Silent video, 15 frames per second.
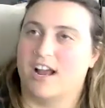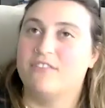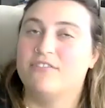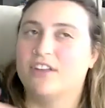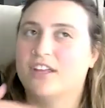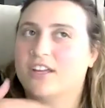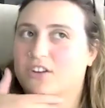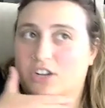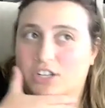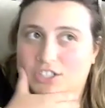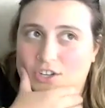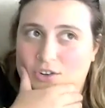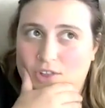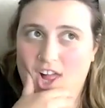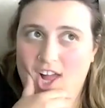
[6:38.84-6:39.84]
I feel like
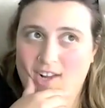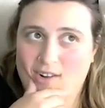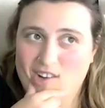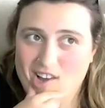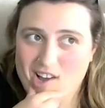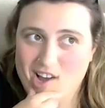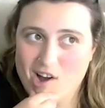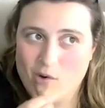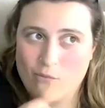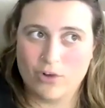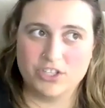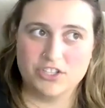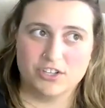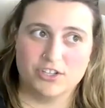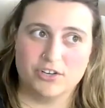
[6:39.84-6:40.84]
also like
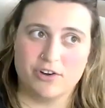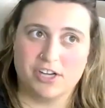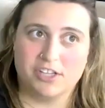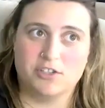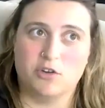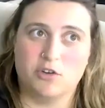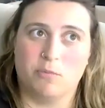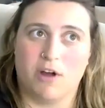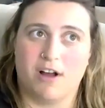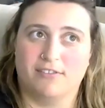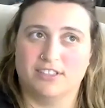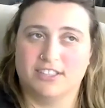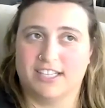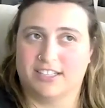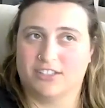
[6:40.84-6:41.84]
once you're doing two
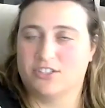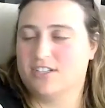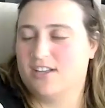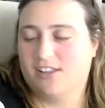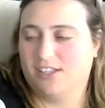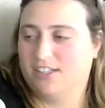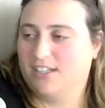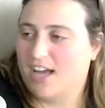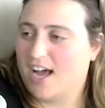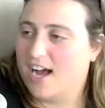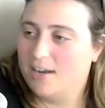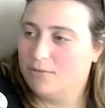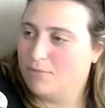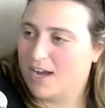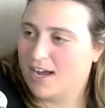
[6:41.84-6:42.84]
profits, like there's nothing to
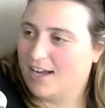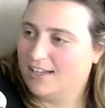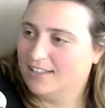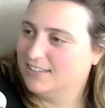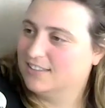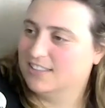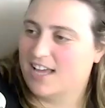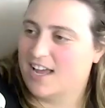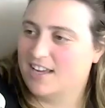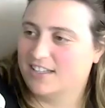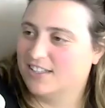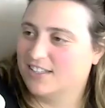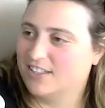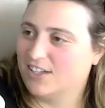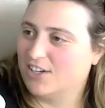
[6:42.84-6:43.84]
hide behind.
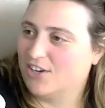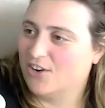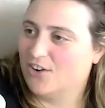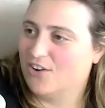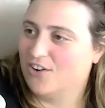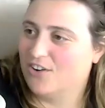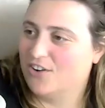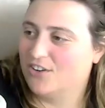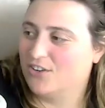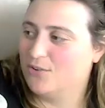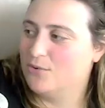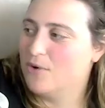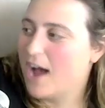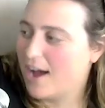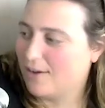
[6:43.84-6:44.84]
Like
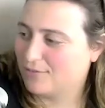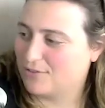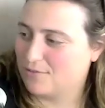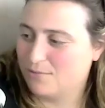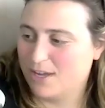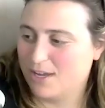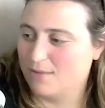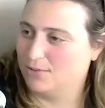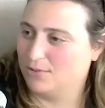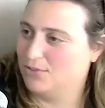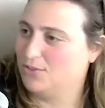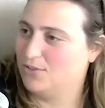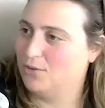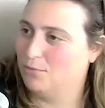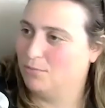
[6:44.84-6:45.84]
you have to be able
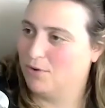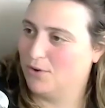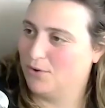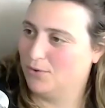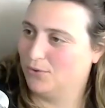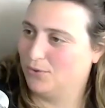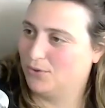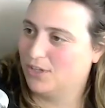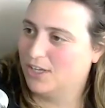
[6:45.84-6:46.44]
to do both.